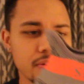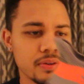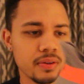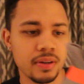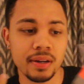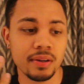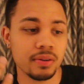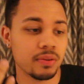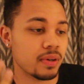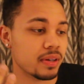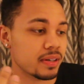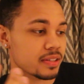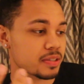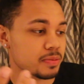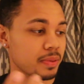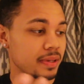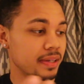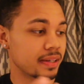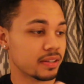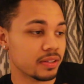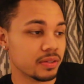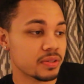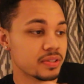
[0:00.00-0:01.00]
know. I don't know how to
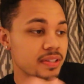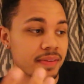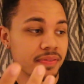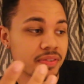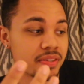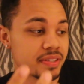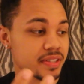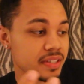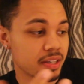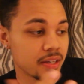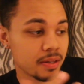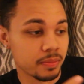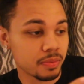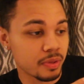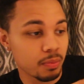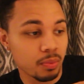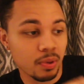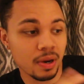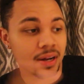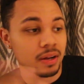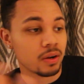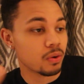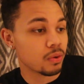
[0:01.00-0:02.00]
explain it. You just have to see him. The
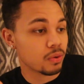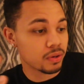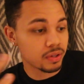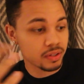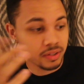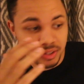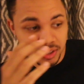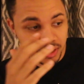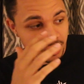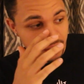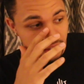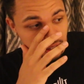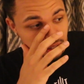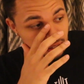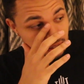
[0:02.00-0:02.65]
bright orange.